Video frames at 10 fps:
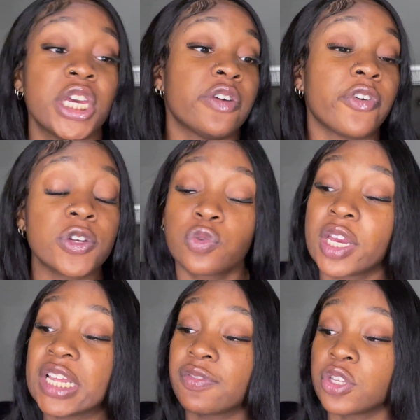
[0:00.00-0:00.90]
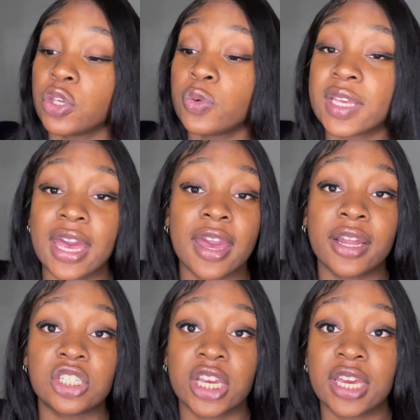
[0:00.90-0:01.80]
First, you can't even use
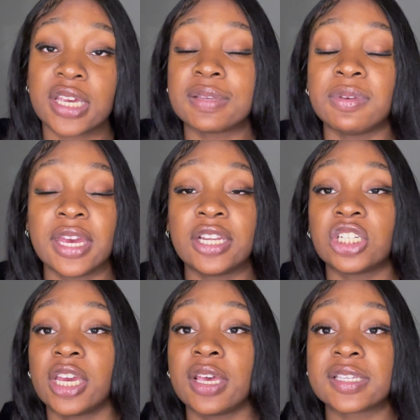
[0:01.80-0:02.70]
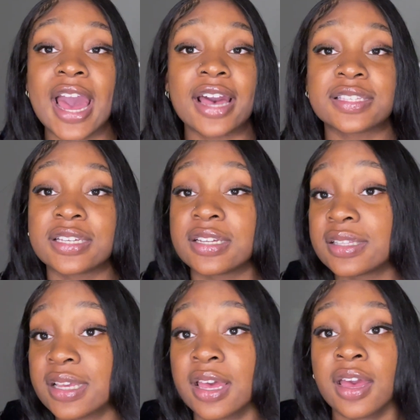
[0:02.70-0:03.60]
AHAs, BHAs, acids,